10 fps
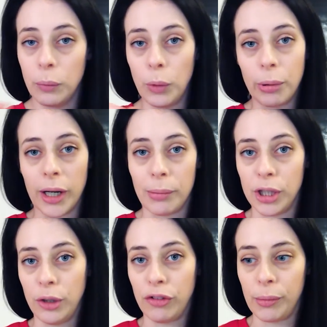will prohibit
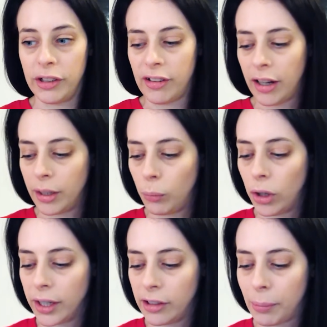you from undertaking
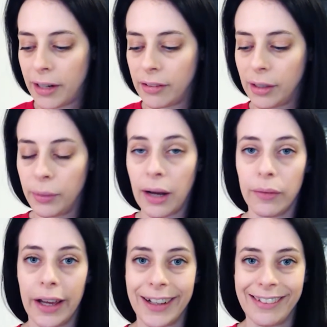work independently without
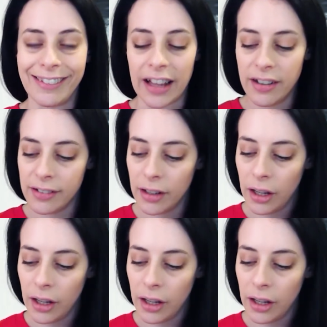their consent.